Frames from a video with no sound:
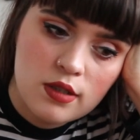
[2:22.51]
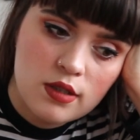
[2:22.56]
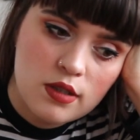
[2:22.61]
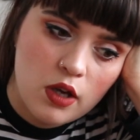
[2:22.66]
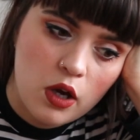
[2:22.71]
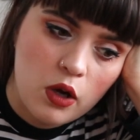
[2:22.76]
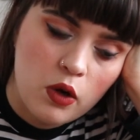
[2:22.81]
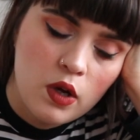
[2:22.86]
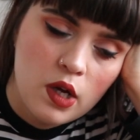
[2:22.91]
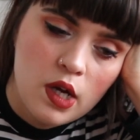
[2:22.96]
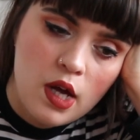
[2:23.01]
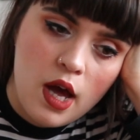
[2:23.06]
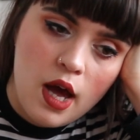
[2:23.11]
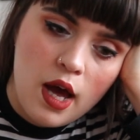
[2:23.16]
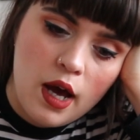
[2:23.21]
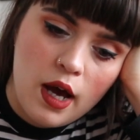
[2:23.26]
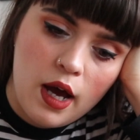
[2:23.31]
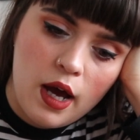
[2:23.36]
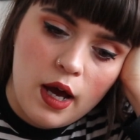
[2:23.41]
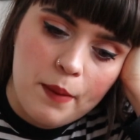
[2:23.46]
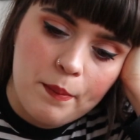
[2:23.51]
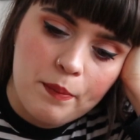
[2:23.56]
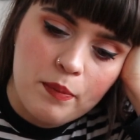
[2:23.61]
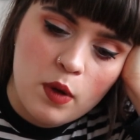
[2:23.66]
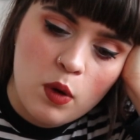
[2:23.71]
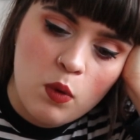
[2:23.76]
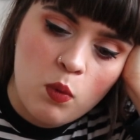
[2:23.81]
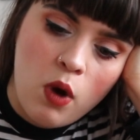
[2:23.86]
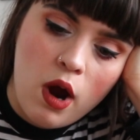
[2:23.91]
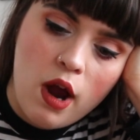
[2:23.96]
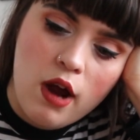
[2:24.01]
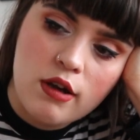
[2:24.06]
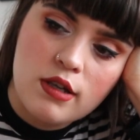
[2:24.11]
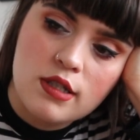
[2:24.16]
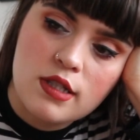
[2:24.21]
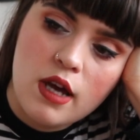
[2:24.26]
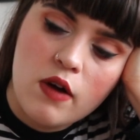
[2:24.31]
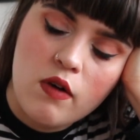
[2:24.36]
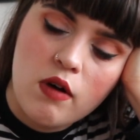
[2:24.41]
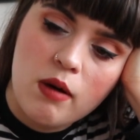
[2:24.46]
So
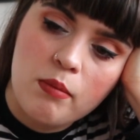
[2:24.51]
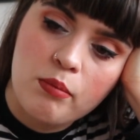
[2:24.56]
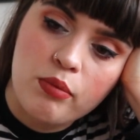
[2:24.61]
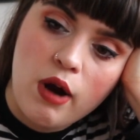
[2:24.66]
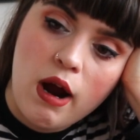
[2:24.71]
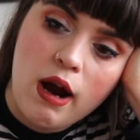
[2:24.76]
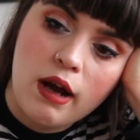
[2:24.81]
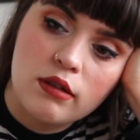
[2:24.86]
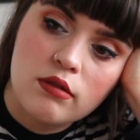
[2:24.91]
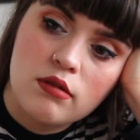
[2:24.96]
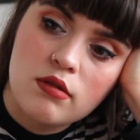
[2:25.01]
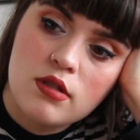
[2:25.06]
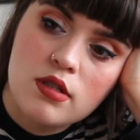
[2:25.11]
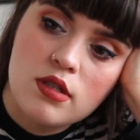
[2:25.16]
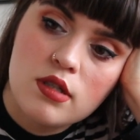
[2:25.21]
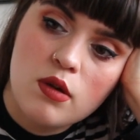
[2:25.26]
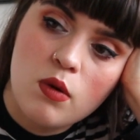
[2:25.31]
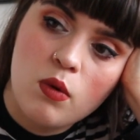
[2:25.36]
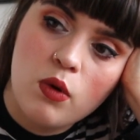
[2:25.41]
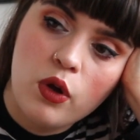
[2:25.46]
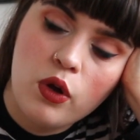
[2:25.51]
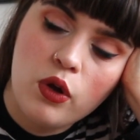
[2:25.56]
whereas there are brands